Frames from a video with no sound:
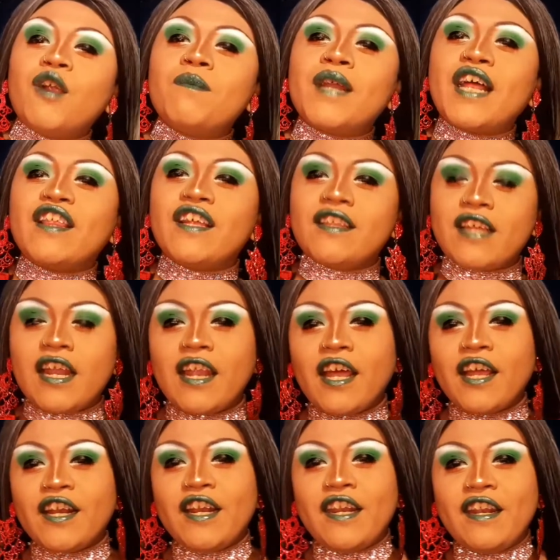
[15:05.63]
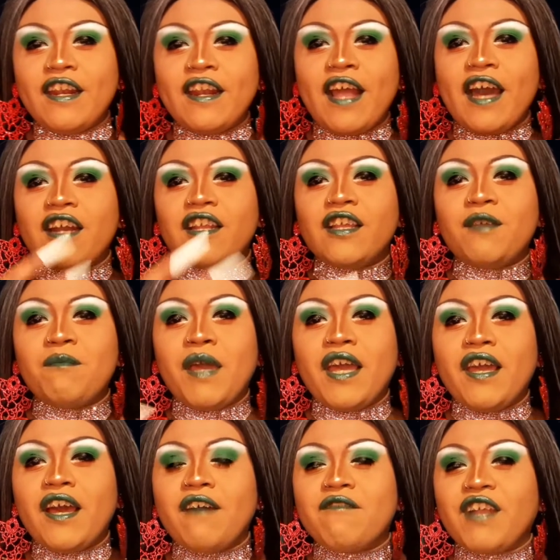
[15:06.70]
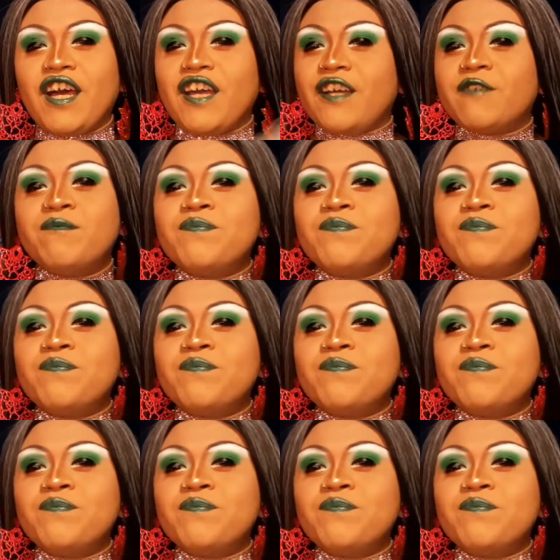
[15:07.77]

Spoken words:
but I think that like Natalie may have like